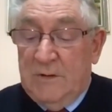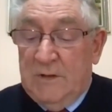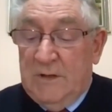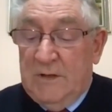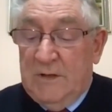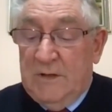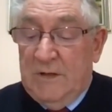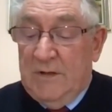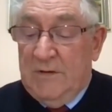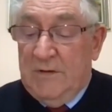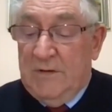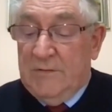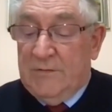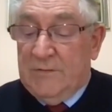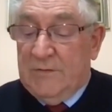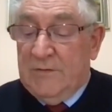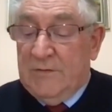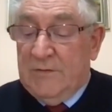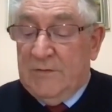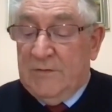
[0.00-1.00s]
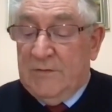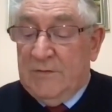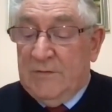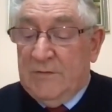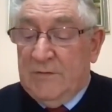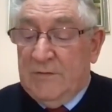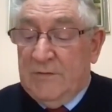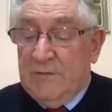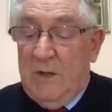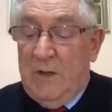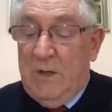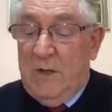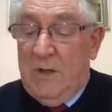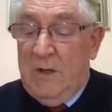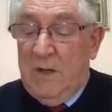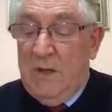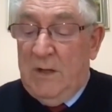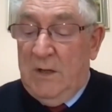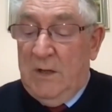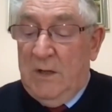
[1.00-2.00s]
is
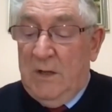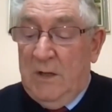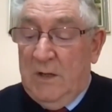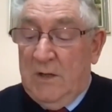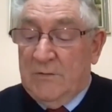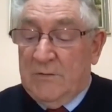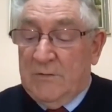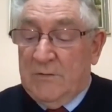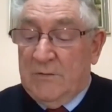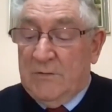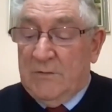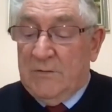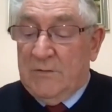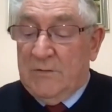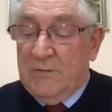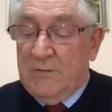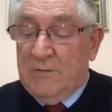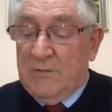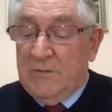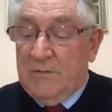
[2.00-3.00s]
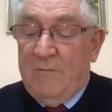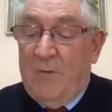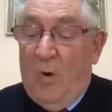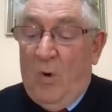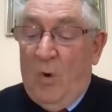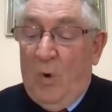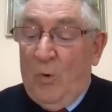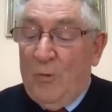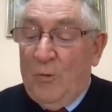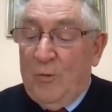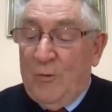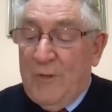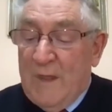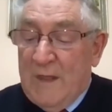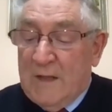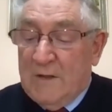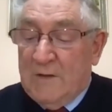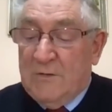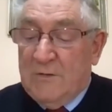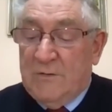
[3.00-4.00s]
deceitful above all
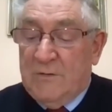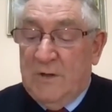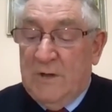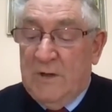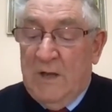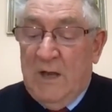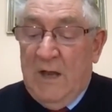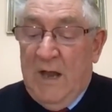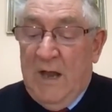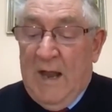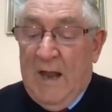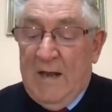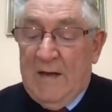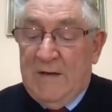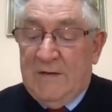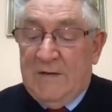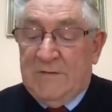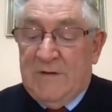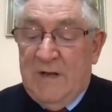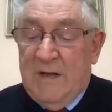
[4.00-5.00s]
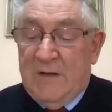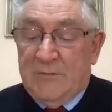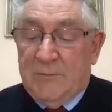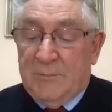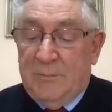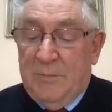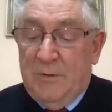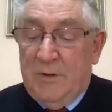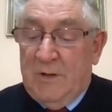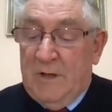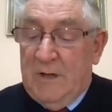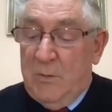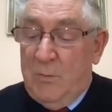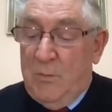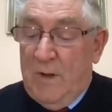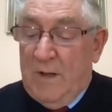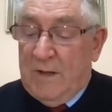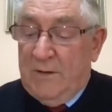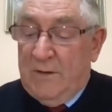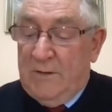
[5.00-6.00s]
things, and desperately
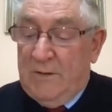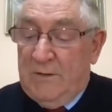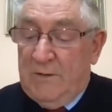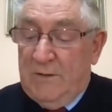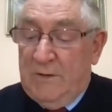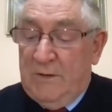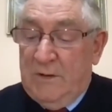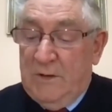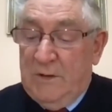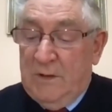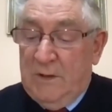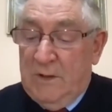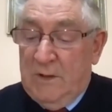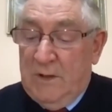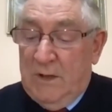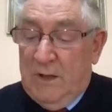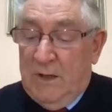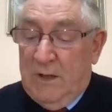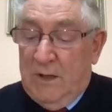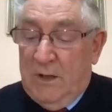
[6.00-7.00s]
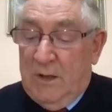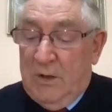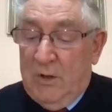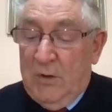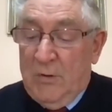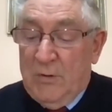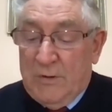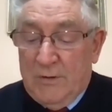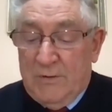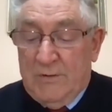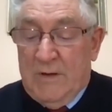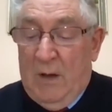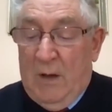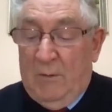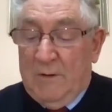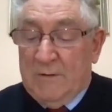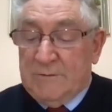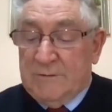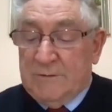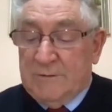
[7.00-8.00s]
wicked, who can
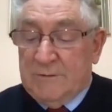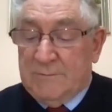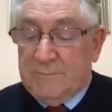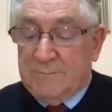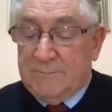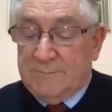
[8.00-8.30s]
know it?